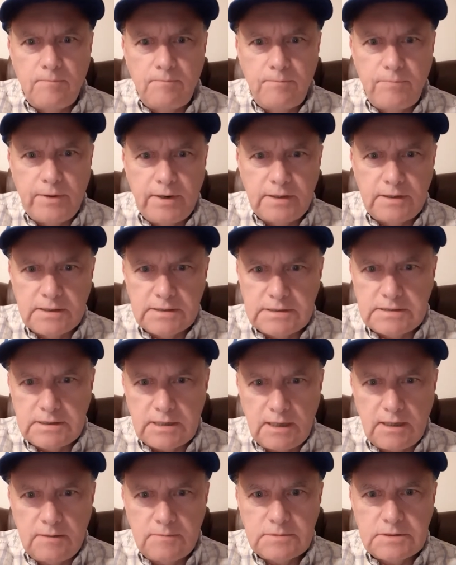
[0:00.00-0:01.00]
but at the
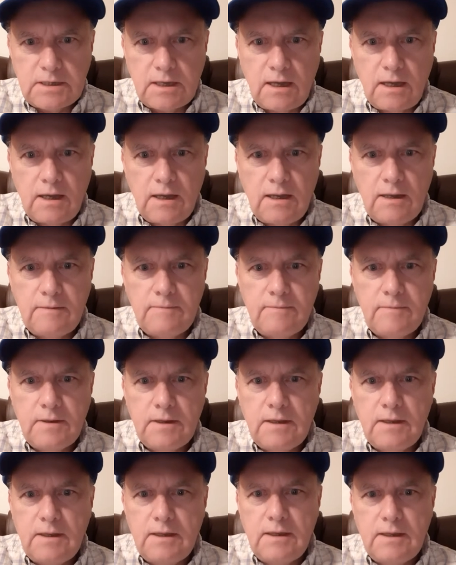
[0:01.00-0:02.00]
same time,
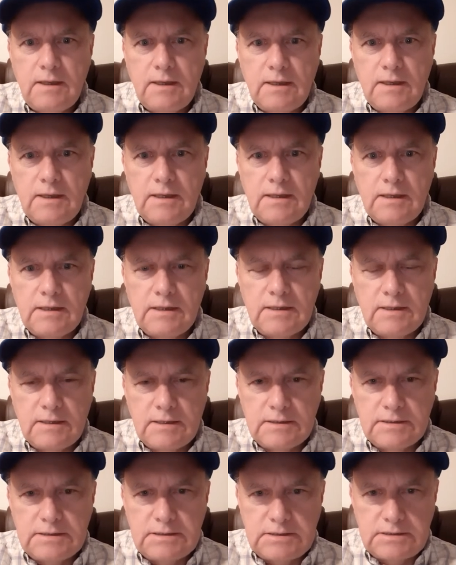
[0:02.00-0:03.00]

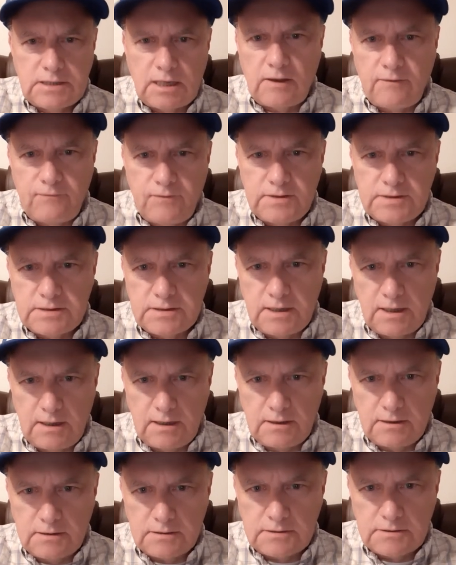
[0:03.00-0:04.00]
tough as
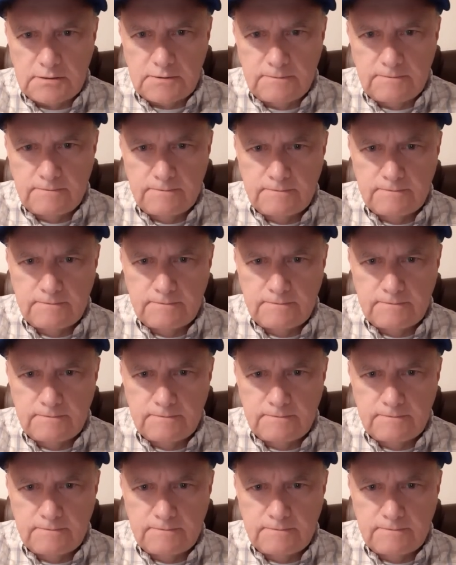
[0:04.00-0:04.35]
nails.